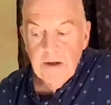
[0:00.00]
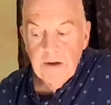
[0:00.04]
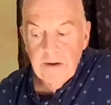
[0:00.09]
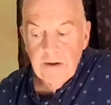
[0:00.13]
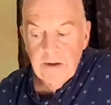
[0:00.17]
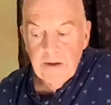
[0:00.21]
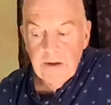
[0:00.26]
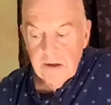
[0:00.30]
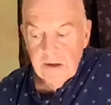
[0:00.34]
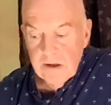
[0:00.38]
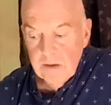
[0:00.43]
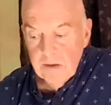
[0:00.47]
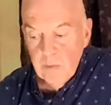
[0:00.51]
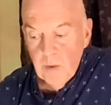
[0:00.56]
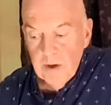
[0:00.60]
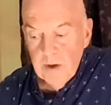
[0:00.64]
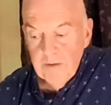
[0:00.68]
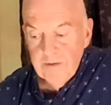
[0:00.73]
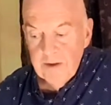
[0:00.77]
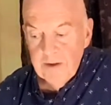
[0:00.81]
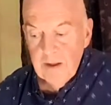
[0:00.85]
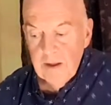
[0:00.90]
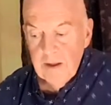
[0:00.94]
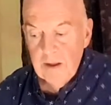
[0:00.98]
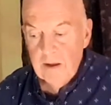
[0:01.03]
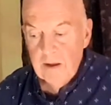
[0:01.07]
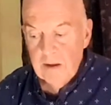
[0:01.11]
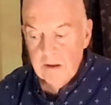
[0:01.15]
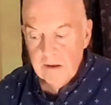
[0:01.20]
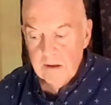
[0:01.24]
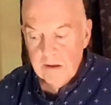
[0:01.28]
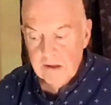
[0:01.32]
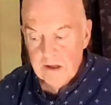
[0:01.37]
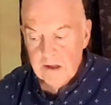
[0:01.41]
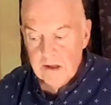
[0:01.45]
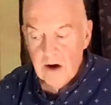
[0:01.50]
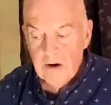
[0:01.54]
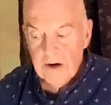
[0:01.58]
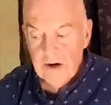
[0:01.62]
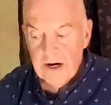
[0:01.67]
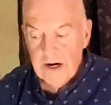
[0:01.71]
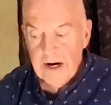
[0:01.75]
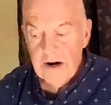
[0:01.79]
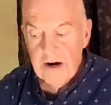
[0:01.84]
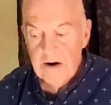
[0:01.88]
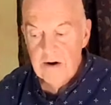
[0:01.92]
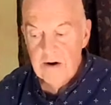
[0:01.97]
this is one of the song
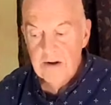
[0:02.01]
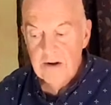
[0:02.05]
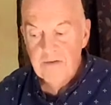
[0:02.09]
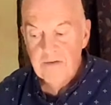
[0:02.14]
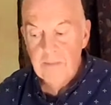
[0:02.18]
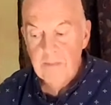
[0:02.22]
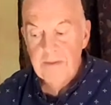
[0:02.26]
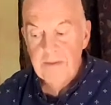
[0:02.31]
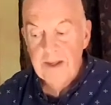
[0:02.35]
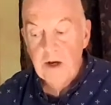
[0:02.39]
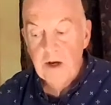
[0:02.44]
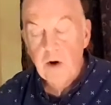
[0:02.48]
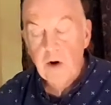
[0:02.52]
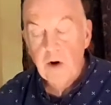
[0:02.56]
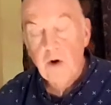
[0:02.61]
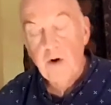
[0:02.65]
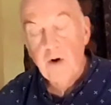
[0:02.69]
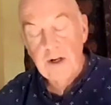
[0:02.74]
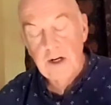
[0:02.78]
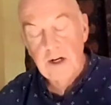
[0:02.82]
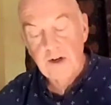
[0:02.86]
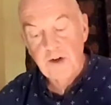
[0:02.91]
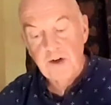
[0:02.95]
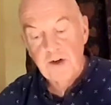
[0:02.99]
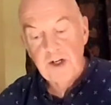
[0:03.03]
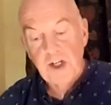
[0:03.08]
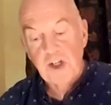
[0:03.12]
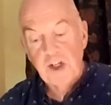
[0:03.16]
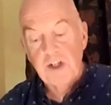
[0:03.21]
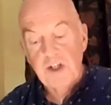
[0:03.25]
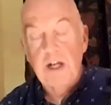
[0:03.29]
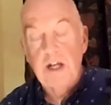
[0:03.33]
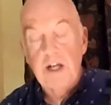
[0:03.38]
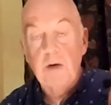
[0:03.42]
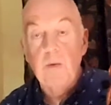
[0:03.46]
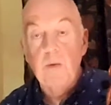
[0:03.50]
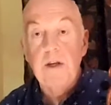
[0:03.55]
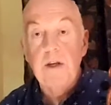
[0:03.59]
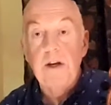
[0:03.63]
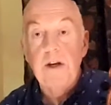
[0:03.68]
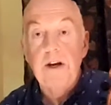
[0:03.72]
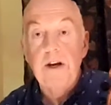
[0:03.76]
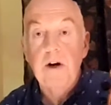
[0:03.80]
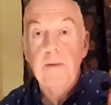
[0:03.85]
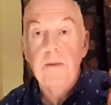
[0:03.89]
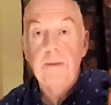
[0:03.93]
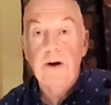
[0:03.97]
airs from the Oriel tradition. And when you
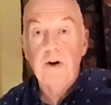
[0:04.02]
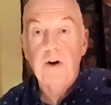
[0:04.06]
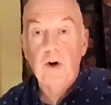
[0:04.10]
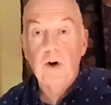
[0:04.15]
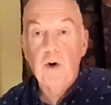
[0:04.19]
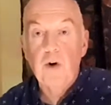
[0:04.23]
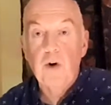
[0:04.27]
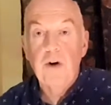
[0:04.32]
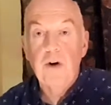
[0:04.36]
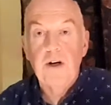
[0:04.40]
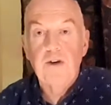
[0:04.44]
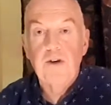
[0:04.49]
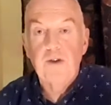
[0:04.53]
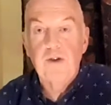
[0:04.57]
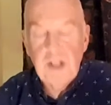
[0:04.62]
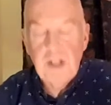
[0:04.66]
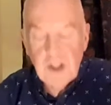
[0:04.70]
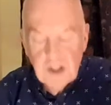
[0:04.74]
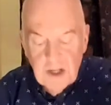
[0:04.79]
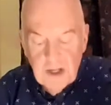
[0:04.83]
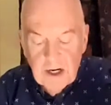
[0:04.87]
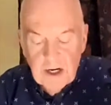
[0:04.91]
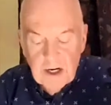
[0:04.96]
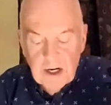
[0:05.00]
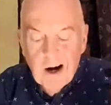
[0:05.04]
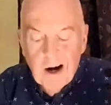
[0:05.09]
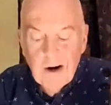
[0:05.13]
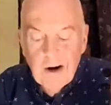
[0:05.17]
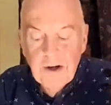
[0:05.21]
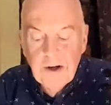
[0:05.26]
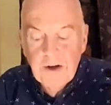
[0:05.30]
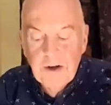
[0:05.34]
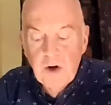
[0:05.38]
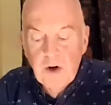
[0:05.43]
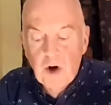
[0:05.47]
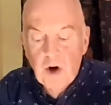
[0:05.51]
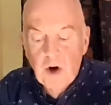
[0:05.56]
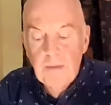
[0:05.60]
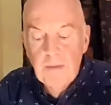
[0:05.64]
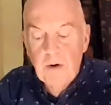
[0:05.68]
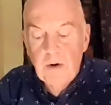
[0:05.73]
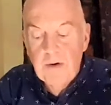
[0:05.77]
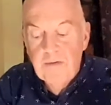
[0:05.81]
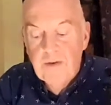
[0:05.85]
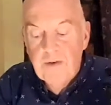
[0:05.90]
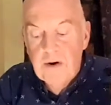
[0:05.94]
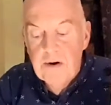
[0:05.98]
hear about Oriel tradition in Ireland, it normally
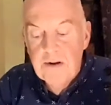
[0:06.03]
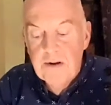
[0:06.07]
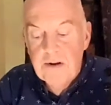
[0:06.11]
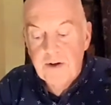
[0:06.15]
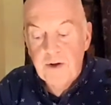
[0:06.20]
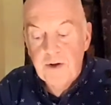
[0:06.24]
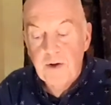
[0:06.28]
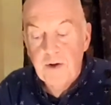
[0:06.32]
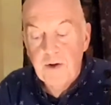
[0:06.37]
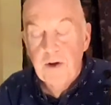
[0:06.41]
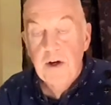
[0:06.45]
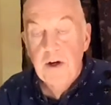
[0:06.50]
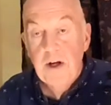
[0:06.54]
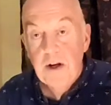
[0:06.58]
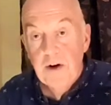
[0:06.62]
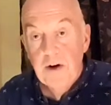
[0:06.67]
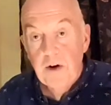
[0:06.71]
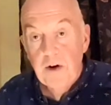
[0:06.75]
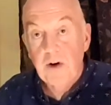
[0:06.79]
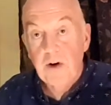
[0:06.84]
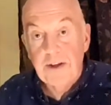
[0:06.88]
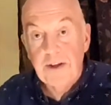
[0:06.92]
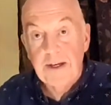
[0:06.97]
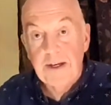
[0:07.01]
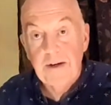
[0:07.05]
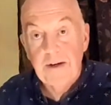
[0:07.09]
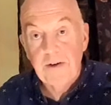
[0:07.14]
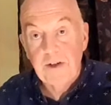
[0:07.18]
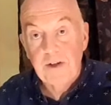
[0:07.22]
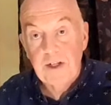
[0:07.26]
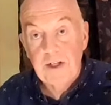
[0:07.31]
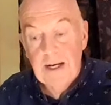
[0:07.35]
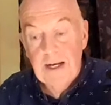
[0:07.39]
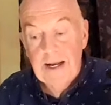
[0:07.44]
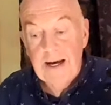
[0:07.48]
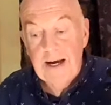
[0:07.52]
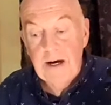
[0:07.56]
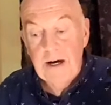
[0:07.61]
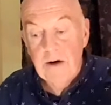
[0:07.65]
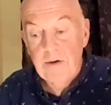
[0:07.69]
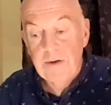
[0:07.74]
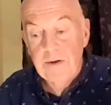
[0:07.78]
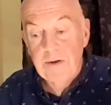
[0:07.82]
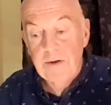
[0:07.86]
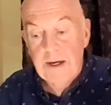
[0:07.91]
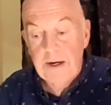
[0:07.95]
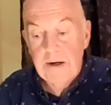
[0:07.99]
refers to North County
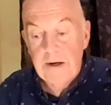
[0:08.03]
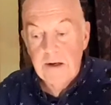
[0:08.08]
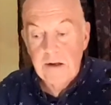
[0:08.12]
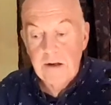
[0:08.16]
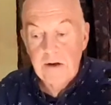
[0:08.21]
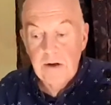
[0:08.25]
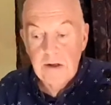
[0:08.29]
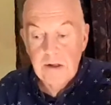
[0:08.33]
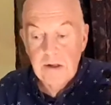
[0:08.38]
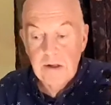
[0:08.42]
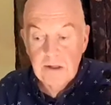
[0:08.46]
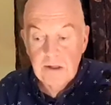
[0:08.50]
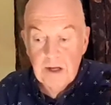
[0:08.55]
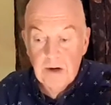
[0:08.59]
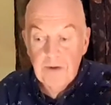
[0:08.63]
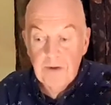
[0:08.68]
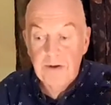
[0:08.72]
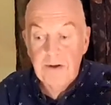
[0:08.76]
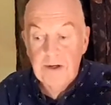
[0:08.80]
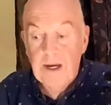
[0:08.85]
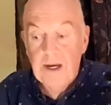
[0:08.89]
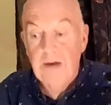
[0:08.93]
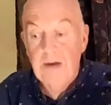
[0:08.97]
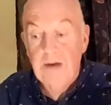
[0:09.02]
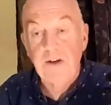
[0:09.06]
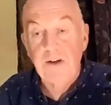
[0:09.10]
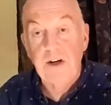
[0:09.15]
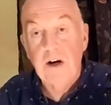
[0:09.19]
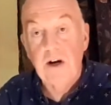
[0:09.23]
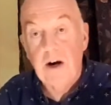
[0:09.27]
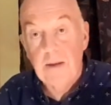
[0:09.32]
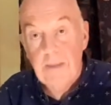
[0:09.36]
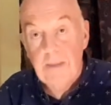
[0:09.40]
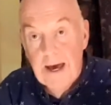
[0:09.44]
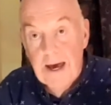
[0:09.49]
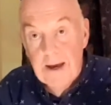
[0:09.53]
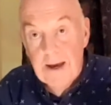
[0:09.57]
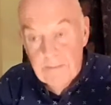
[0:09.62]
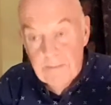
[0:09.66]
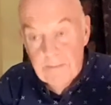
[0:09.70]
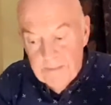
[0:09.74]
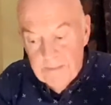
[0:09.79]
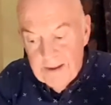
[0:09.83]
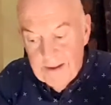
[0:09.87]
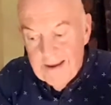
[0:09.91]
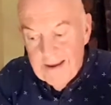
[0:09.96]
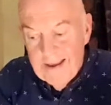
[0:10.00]
Louth and South County Armagh.
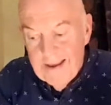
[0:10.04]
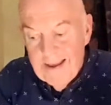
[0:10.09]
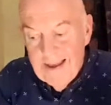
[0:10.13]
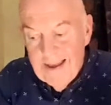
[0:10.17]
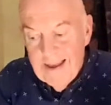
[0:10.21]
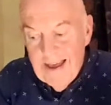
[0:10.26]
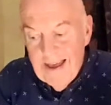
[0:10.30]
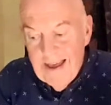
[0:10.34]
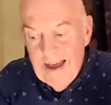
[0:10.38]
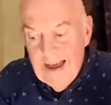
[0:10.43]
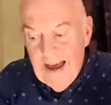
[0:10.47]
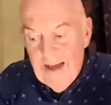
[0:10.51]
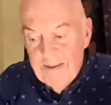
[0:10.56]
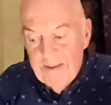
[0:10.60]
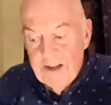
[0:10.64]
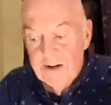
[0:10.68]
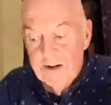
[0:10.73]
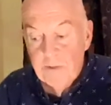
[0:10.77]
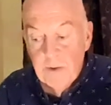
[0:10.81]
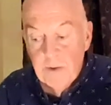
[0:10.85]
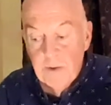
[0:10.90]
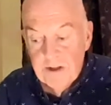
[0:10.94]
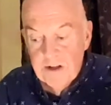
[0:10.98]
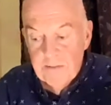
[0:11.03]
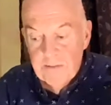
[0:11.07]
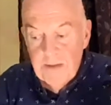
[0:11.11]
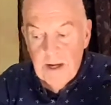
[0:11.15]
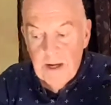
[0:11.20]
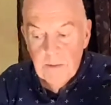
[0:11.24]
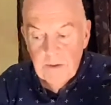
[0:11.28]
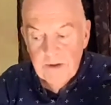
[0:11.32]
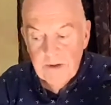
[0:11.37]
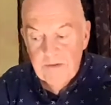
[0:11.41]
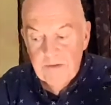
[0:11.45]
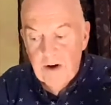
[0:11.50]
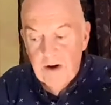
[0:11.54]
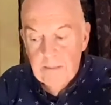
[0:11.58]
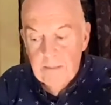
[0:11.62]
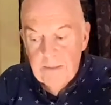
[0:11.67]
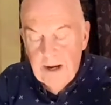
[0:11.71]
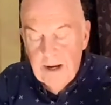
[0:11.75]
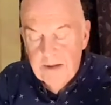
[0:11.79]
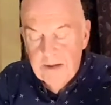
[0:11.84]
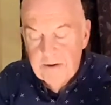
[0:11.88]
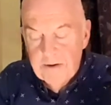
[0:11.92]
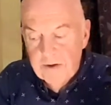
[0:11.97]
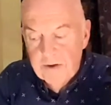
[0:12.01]
And that's where this man was from,
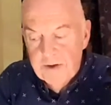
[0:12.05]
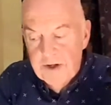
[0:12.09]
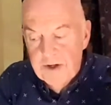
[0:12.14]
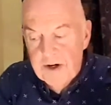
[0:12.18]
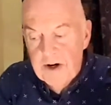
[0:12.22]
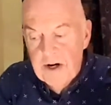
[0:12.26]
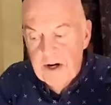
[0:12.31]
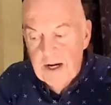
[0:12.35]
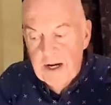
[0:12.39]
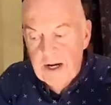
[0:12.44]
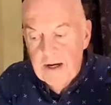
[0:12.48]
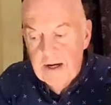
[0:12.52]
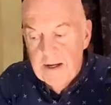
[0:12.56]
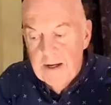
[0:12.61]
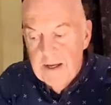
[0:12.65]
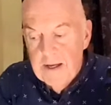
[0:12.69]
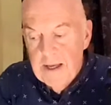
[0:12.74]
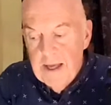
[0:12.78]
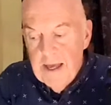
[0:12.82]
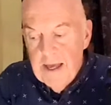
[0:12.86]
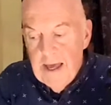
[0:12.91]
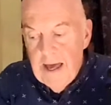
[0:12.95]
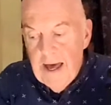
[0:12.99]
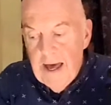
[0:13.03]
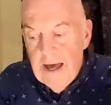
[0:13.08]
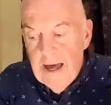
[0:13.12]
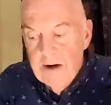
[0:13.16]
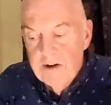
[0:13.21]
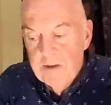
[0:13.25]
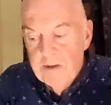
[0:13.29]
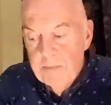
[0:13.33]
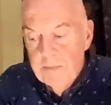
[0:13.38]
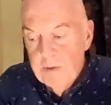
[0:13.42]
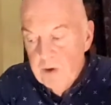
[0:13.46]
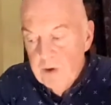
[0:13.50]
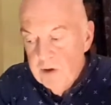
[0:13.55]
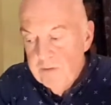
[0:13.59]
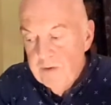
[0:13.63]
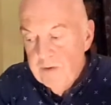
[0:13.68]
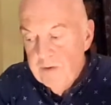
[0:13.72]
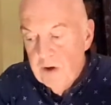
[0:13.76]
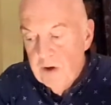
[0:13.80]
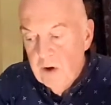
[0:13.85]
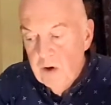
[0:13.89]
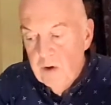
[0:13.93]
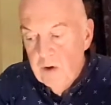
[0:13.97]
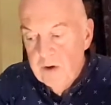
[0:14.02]
Peadar Ó Dornaín. And it's a beautiful
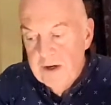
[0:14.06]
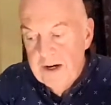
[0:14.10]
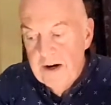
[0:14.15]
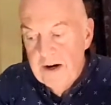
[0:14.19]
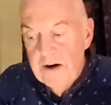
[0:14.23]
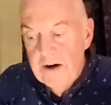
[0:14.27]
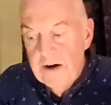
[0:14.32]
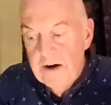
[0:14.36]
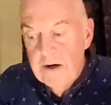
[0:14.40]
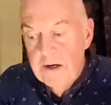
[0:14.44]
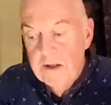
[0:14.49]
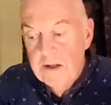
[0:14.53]
old air. It's